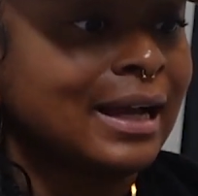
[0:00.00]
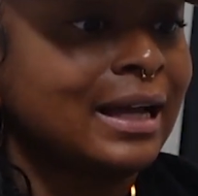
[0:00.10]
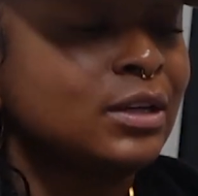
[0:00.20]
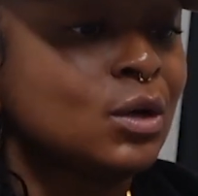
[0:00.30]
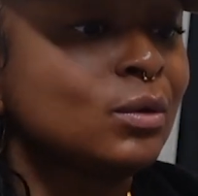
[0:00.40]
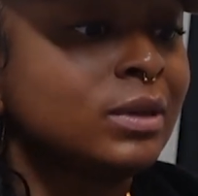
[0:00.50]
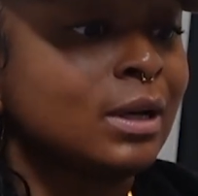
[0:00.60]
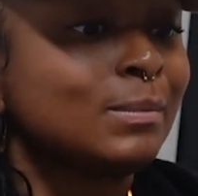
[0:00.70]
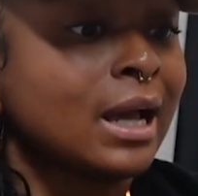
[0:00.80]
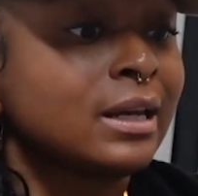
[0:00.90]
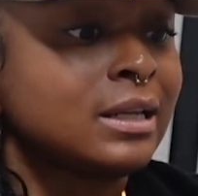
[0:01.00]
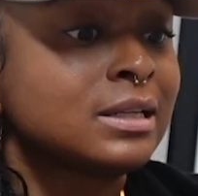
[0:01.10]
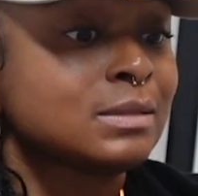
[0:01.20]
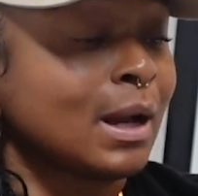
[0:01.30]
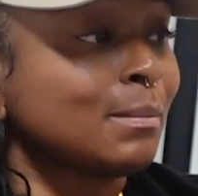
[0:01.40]
I know that I'm not in
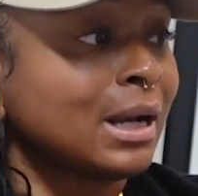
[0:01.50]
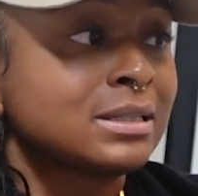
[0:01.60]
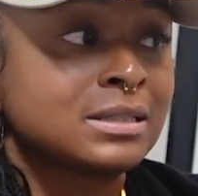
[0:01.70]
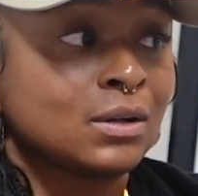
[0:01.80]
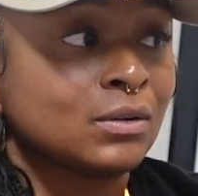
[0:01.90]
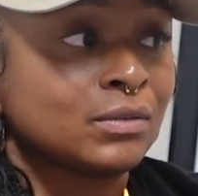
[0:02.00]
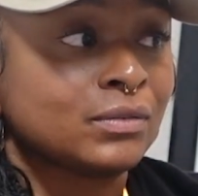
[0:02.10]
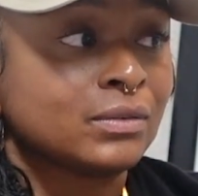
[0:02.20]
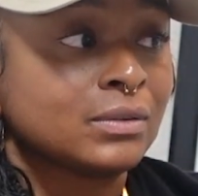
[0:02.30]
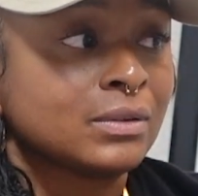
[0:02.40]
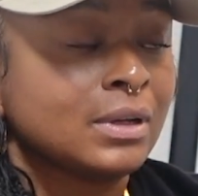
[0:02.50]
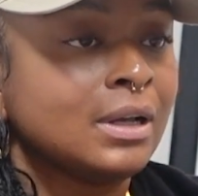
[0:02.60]
this by myself. Yeah.